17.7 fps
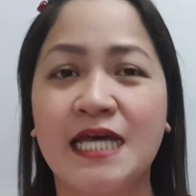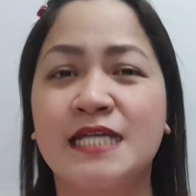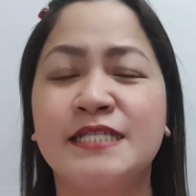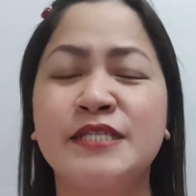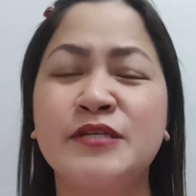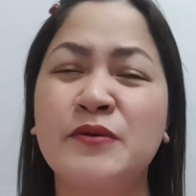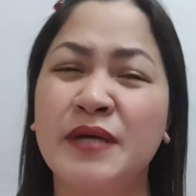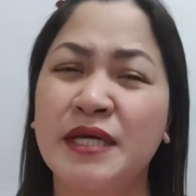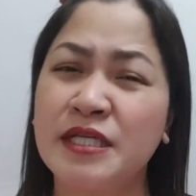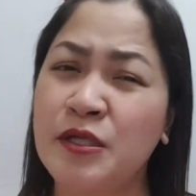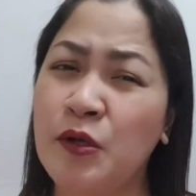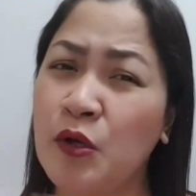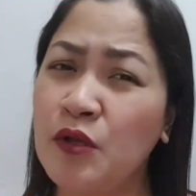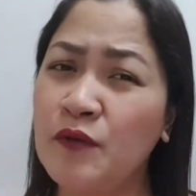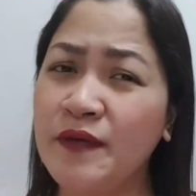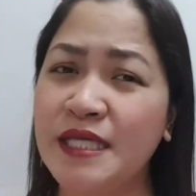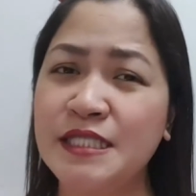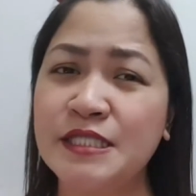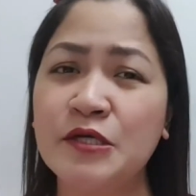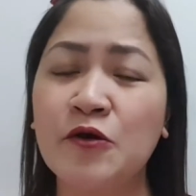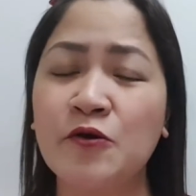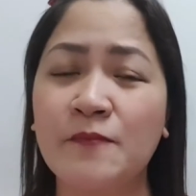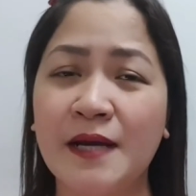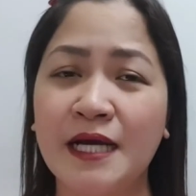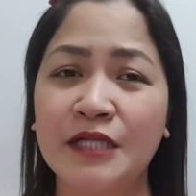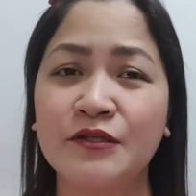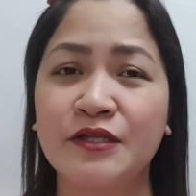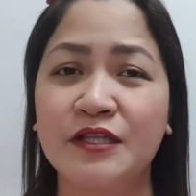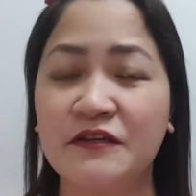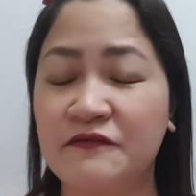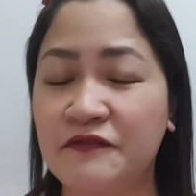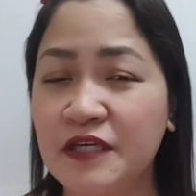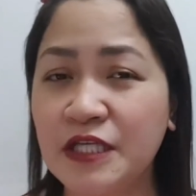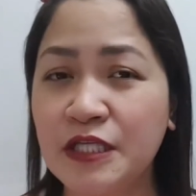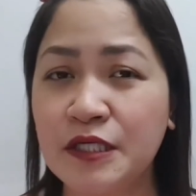You can always go back to the
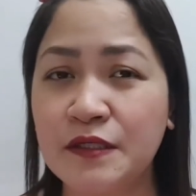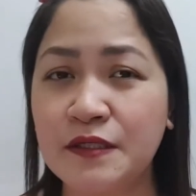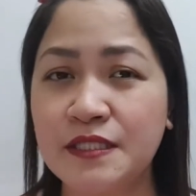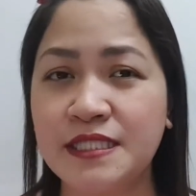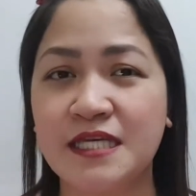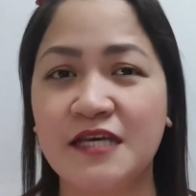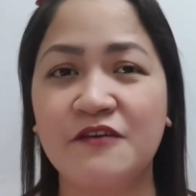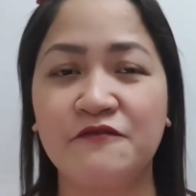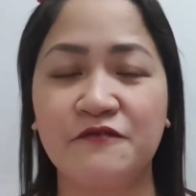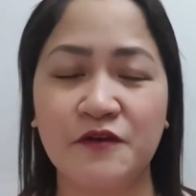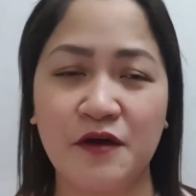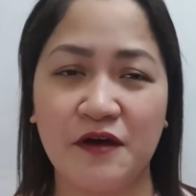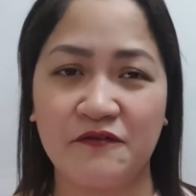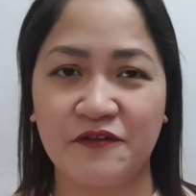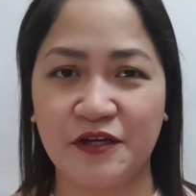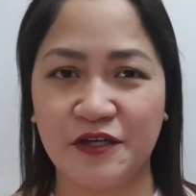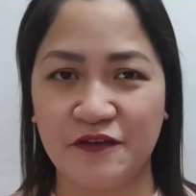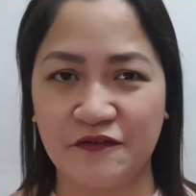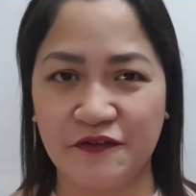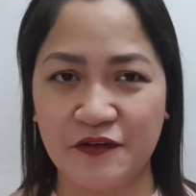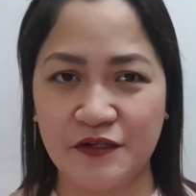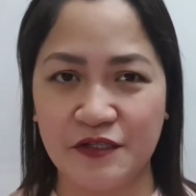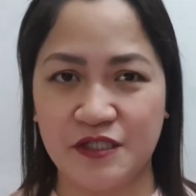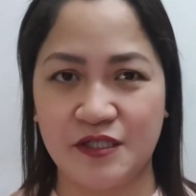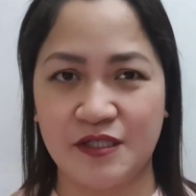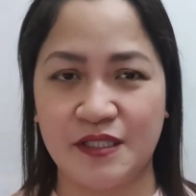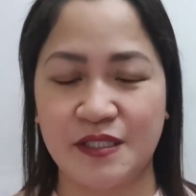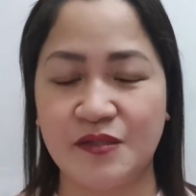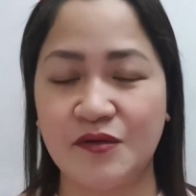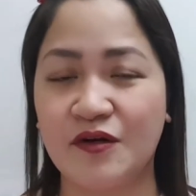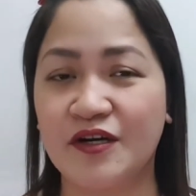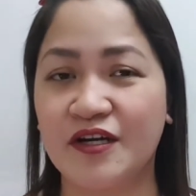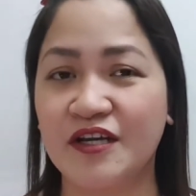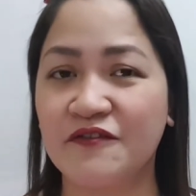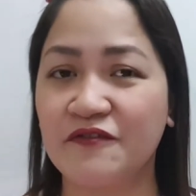videos if you have confusions
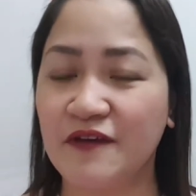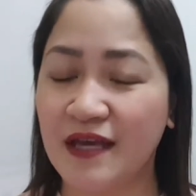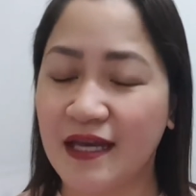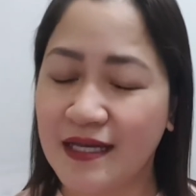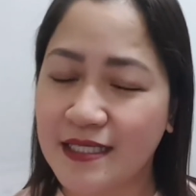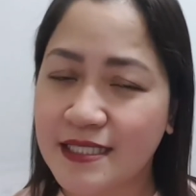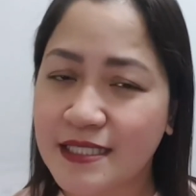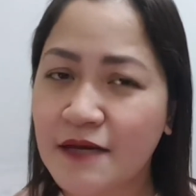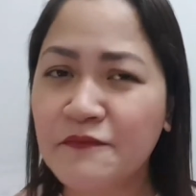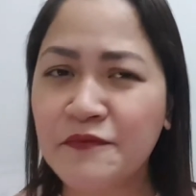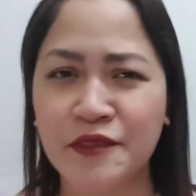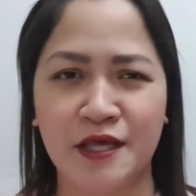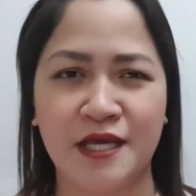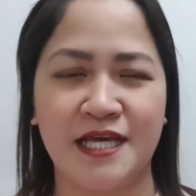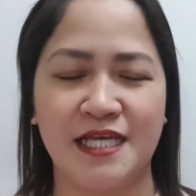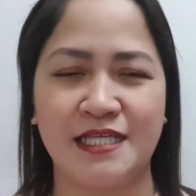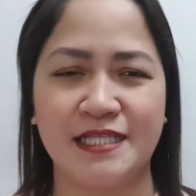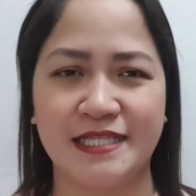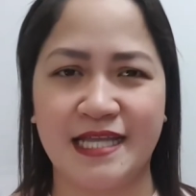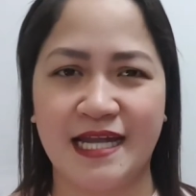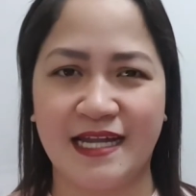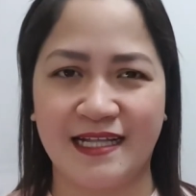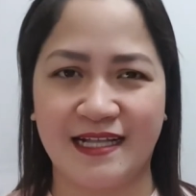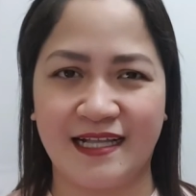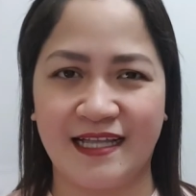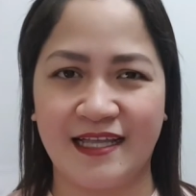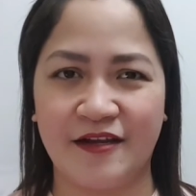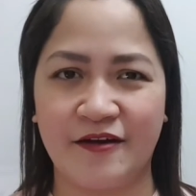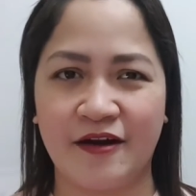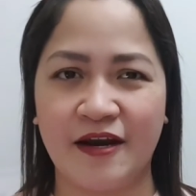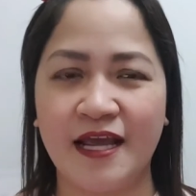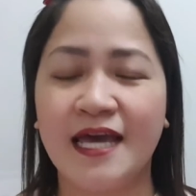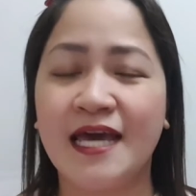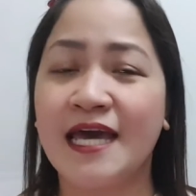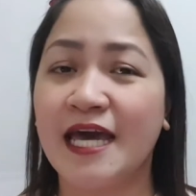or if something is not clear.
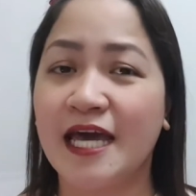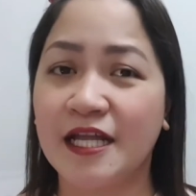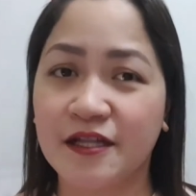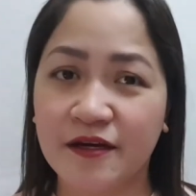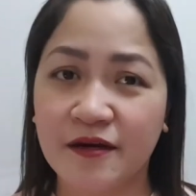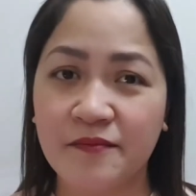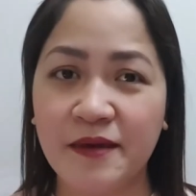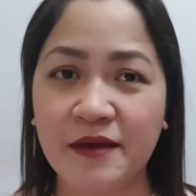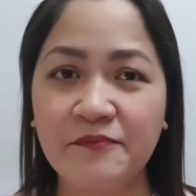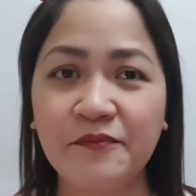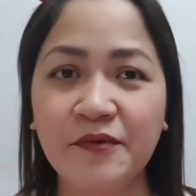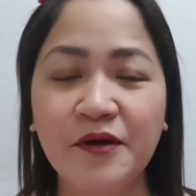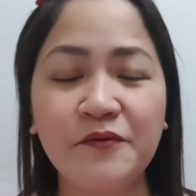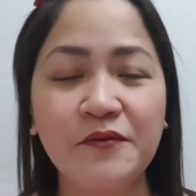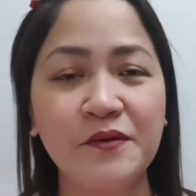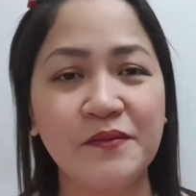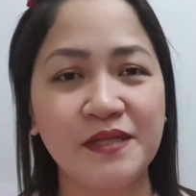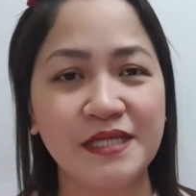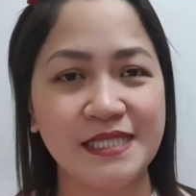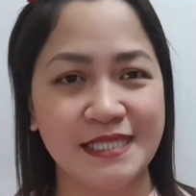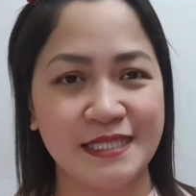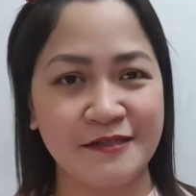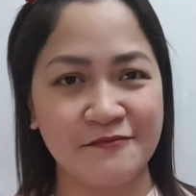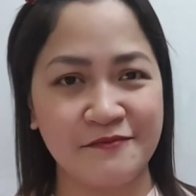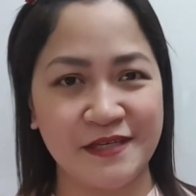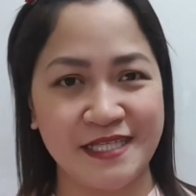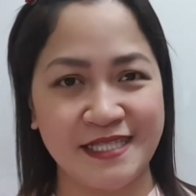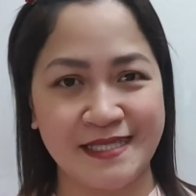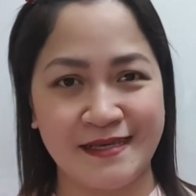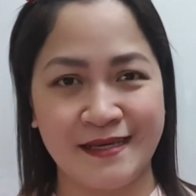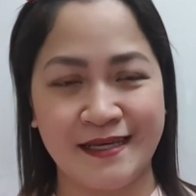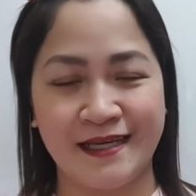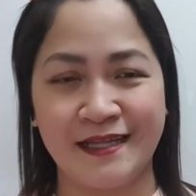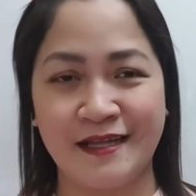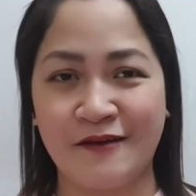And remember, we will still be
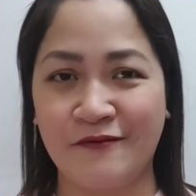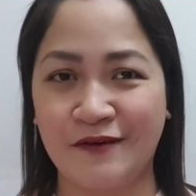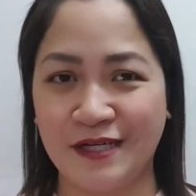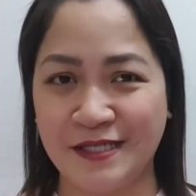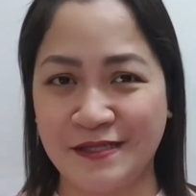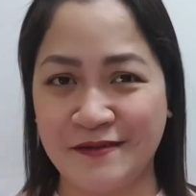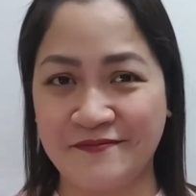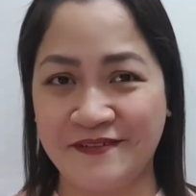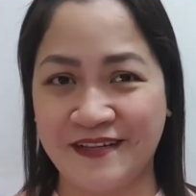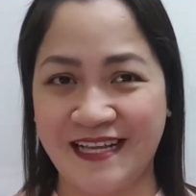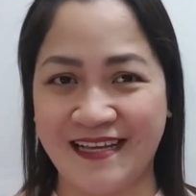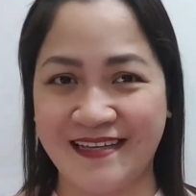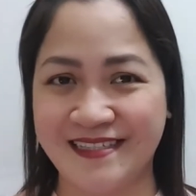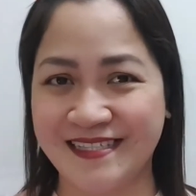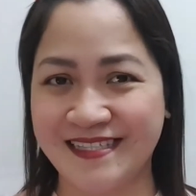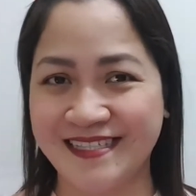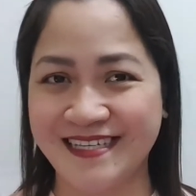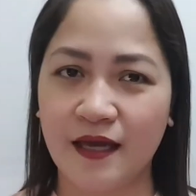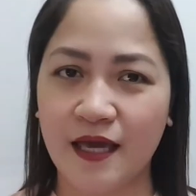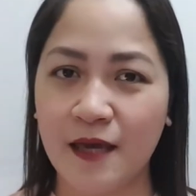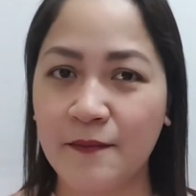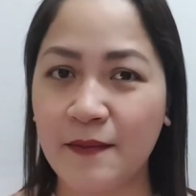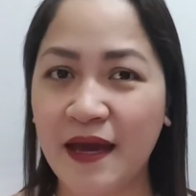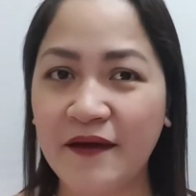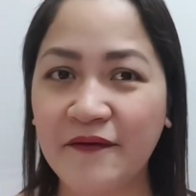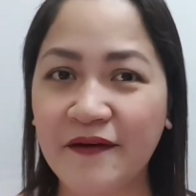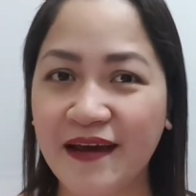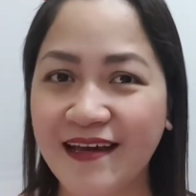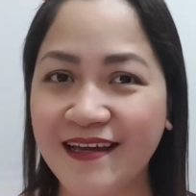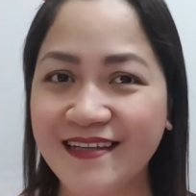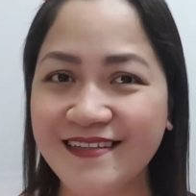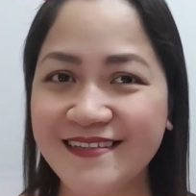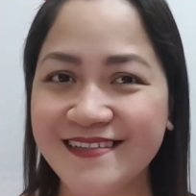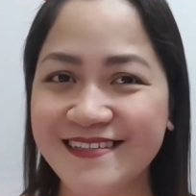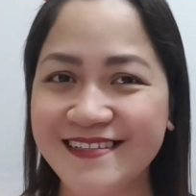seeing in our Zoom class. Am I
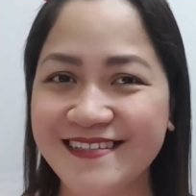right?